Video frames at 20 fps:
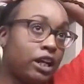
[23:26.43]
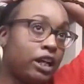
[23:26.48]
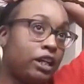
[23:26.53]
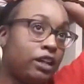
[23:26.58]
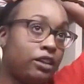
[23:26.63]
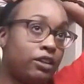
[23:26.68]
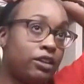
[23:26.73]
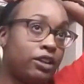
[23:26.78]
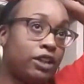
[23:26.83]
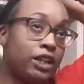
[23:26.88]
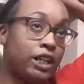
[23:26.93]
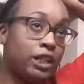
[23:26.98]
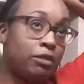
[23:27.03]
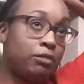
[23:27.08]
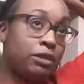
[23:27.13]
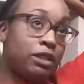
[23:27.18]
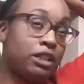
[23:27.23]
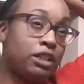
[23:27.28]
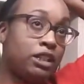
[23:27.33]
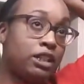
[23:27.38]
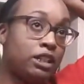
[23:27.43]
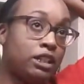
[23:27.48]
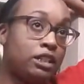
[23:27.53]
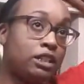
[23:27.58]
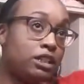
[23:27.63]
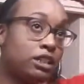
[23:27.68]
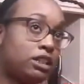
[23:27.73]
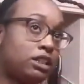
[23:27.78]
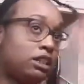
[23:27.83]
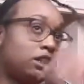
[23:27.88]
and 30
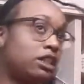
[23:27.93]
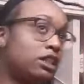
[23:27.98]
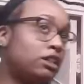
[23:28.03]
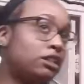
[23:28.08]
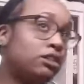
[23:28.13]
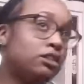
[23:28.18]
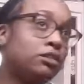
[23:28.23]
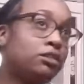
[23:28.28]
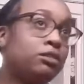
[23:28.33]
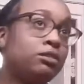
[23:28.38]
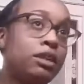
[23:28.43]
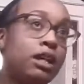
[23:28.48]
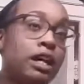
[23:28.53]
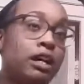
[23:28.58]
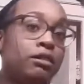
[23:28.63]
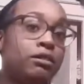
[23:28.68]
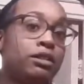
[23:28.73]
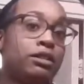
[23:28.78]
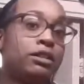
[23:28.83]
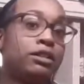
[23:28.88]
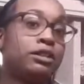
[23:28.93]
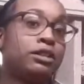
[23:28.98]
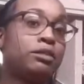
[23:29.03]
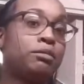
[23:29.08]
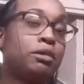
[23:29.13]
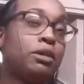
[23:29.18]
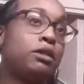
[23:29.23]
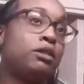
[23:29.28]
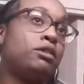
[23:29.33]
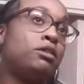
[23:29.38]
minutes to like 2 hours,
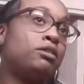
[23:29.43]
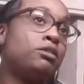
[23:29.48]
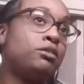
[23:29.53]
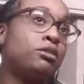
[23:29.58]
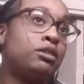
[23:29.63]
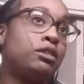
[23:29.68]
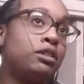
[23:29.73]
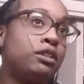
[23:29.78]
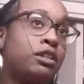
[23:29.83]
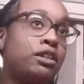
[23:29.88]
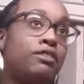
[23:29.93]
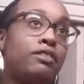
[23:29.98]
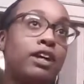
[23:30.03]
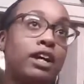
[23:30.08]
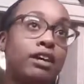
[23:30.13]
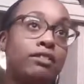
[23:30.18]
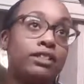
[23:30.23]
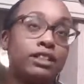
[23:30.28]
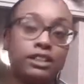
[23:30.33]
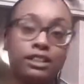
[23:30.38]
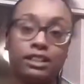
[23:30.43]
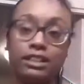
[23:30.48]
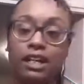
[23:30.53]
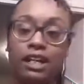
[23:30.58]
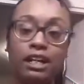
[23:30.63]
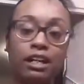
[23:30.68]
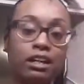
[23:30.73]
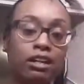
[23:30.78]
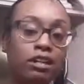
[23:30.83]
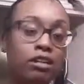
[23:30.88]
depending on if I have to
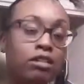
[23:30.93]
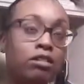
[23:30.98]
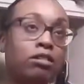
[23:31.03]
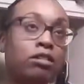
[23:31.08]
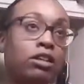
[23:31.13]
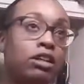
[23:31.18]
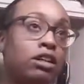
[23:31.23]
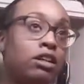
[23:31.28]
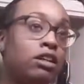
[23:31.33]
style,